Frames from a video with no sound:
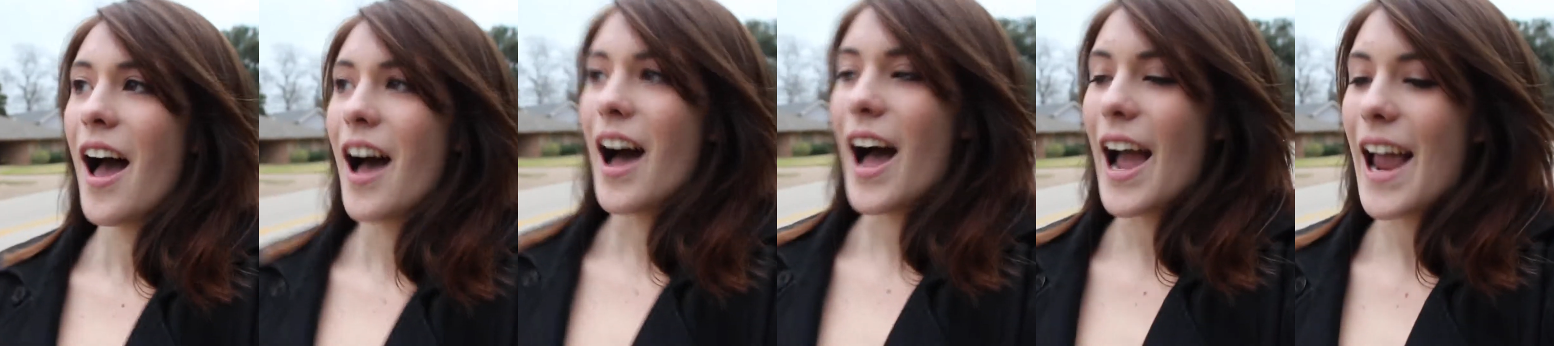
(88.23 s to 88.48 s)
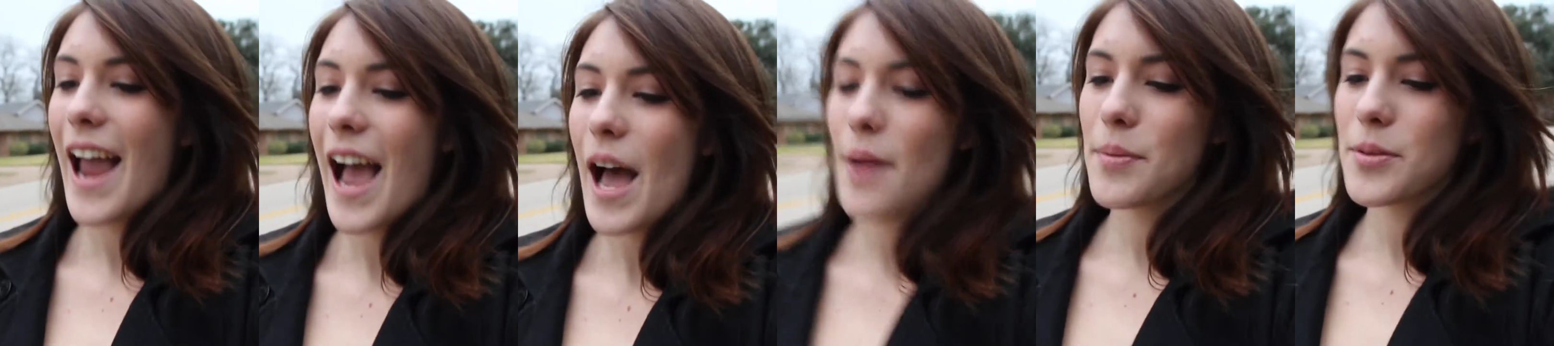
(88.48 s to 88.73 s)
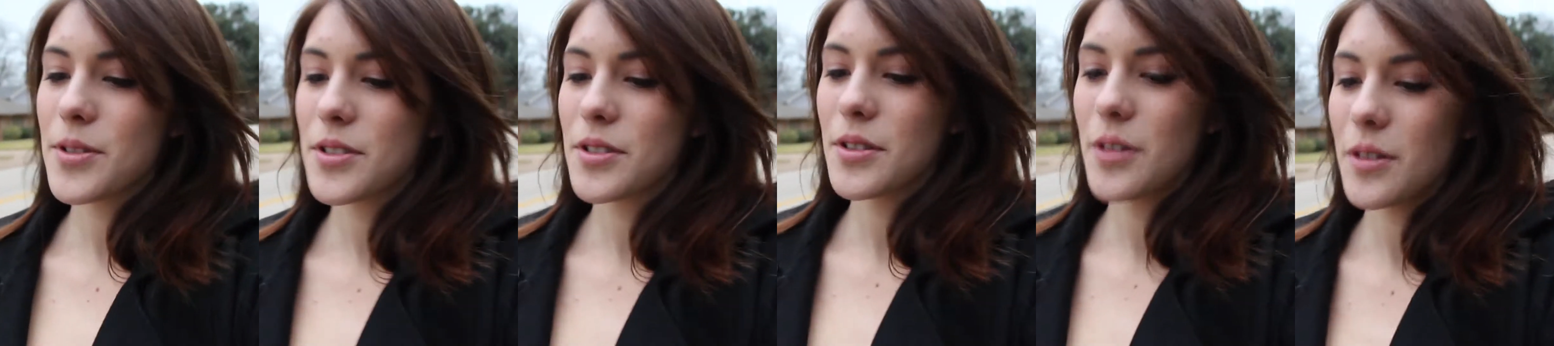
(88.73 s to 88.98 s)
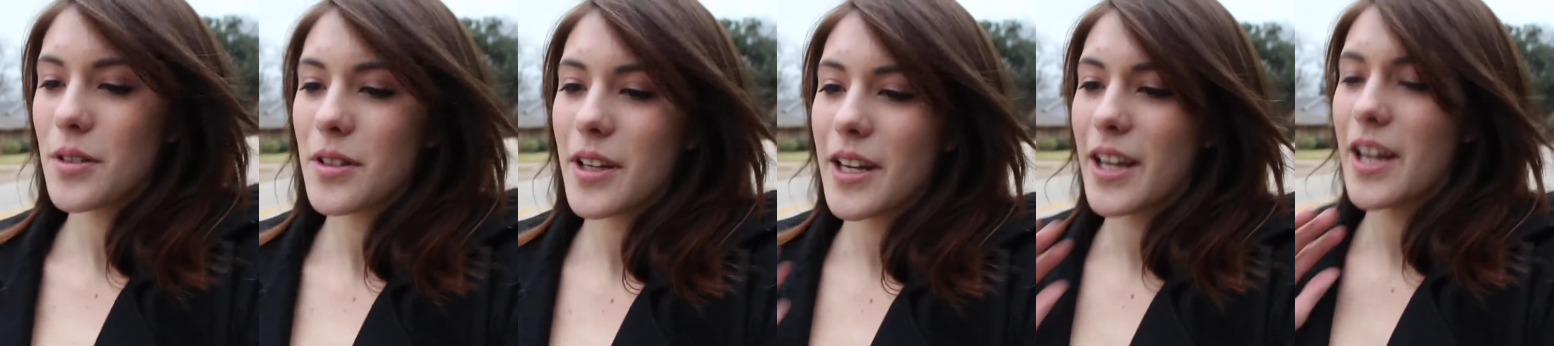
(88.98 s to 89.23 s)
I
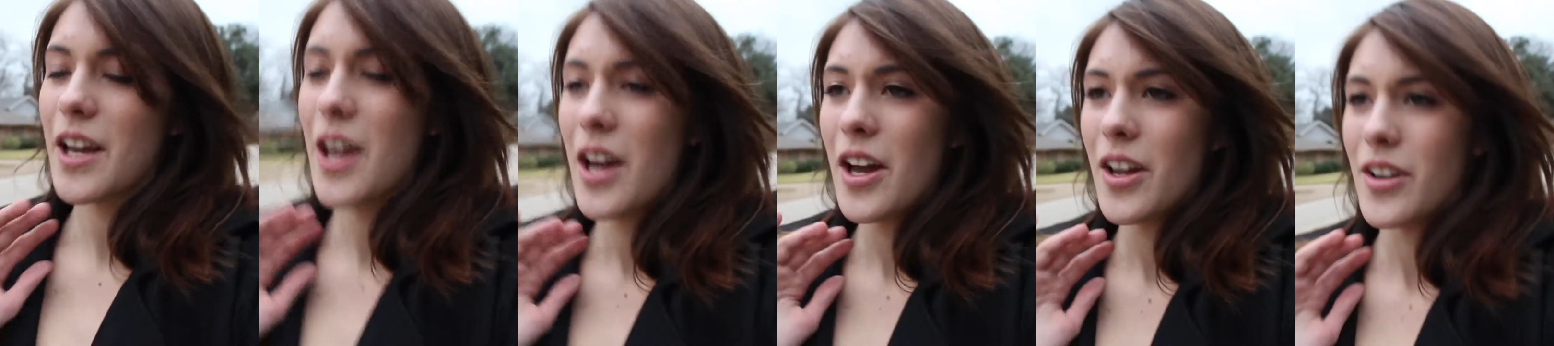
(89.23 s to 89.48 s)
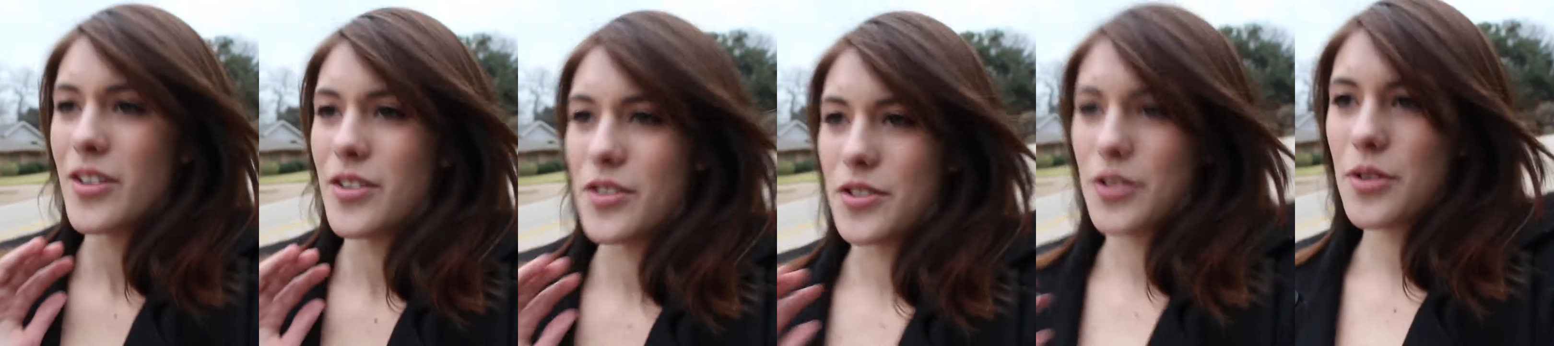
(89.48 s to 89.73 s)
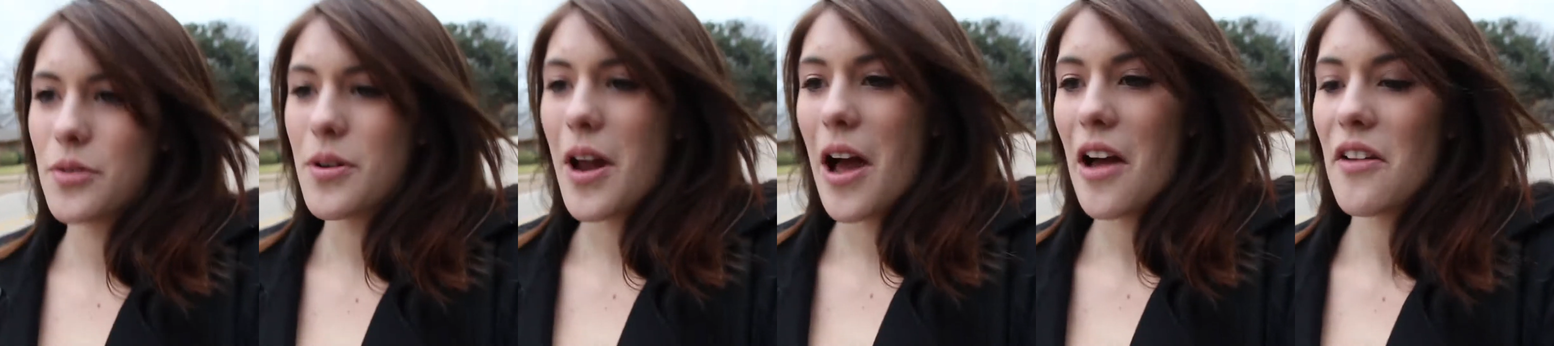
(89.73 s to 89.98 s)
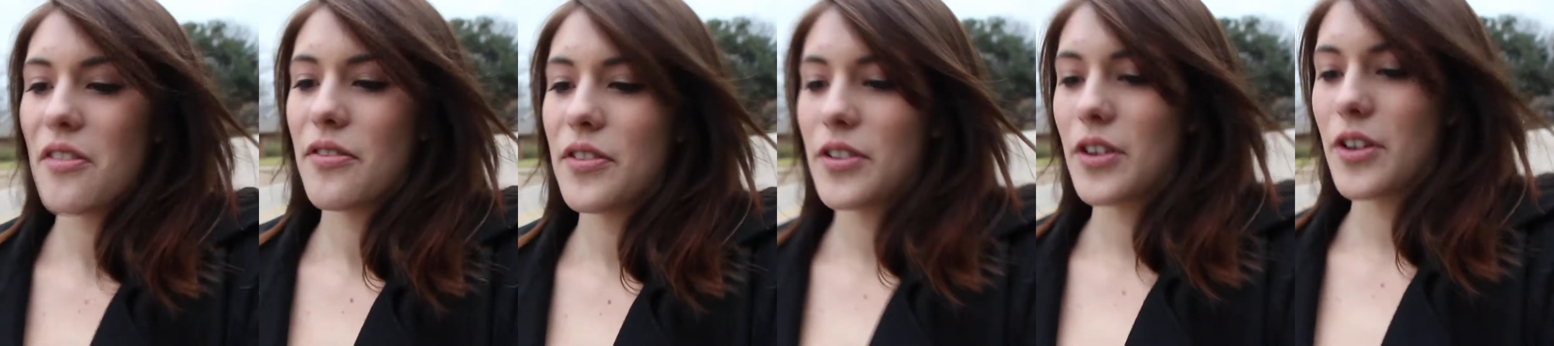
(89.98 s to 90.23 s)
absolutely do
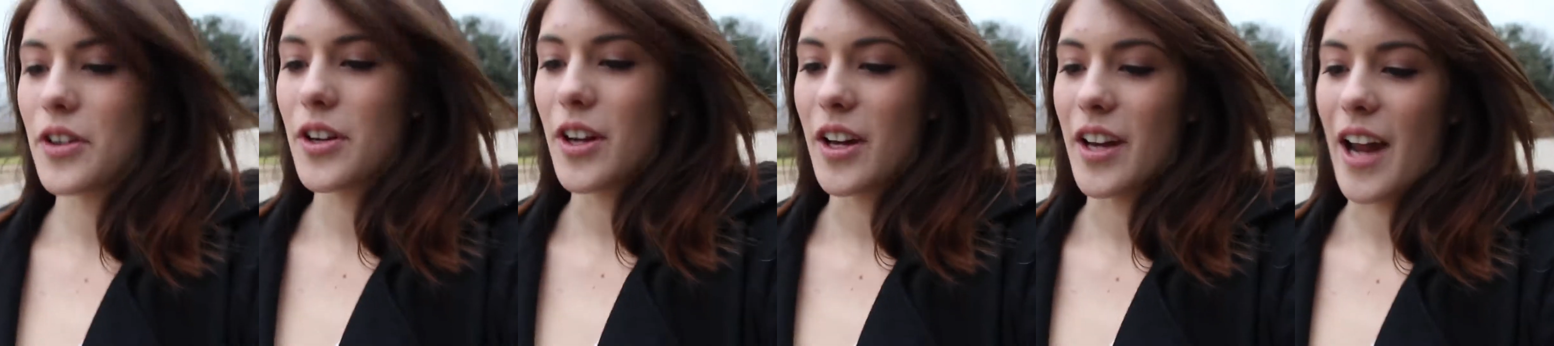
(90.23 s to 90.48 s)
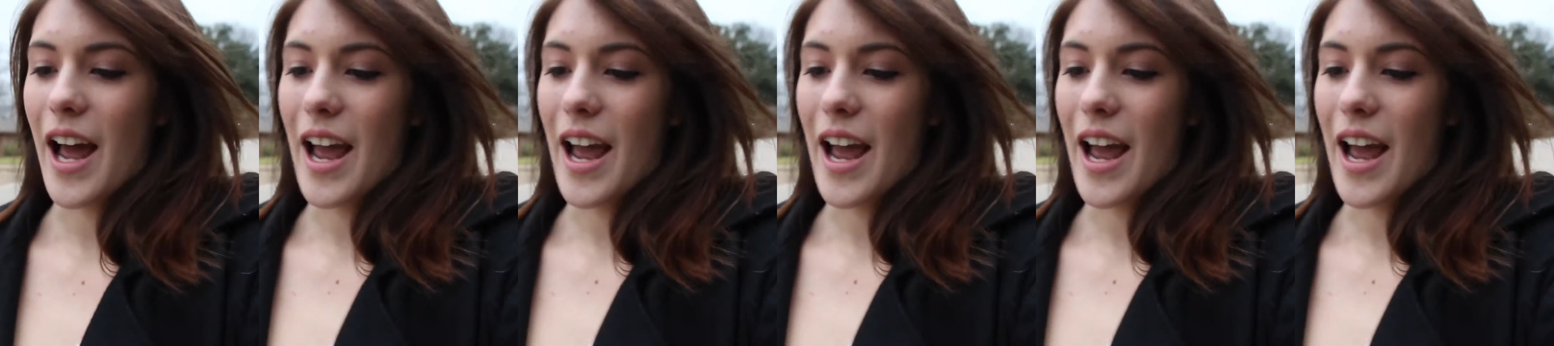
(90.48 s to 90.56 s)
not feel good.